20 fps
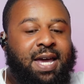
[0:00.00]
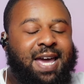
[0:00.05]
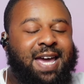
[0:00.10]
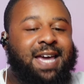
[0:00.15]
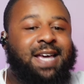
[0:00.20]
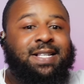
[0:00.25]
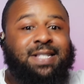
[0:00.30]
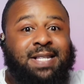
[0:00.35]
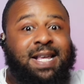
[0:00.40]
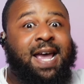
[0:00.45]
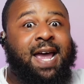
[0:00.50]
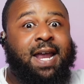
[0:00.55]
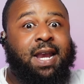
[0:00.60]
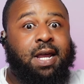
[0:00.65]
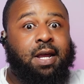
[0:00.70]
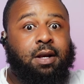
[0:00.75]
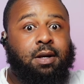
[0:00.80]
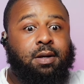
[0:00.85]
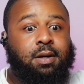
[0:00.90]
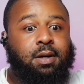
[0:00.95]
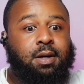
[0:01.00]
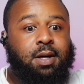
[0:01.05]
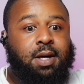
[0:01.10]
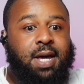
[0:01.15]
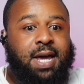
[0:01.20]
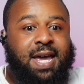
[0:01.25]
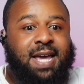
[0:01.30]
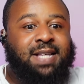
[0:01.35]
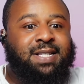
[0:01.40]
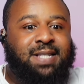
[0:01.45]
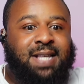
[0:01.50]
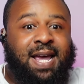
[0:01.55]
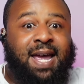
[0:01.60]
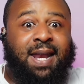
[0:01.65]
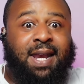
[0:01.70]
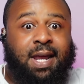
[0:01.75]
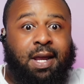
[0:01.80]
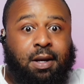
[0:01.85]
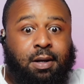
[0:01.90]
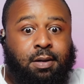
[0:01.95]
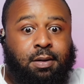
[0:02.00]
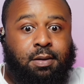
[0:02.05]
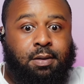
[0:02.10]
He said it. He said it.